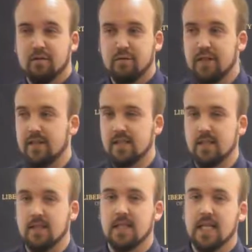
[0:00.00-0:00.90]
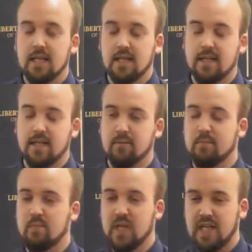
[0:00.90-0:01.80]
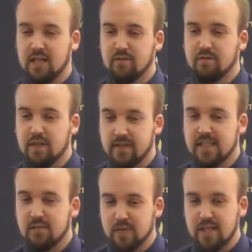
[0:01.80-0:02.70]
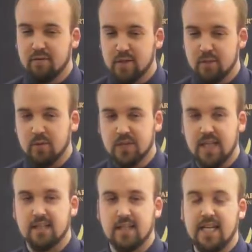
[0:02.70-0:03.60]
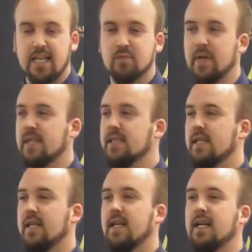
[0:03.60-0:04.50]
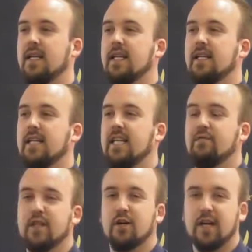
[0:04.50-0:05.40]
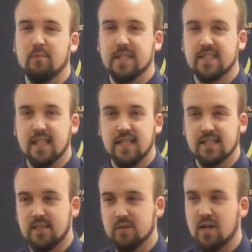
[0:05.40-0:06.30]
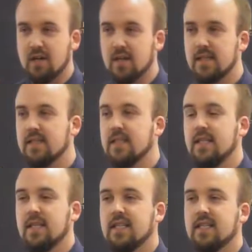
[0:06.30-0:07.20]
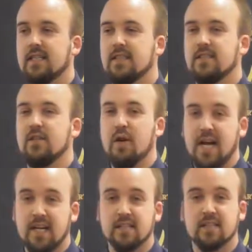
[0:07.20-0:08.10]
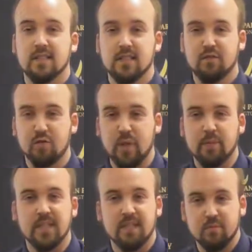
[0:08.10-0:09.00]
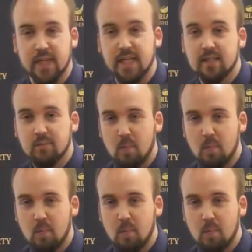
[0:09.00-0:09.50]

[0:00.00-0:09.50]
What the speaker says: Fundraising. Fundraising was definitely the most challenging aspect. Even though I'm in sales, it was hard to ask for people to give money.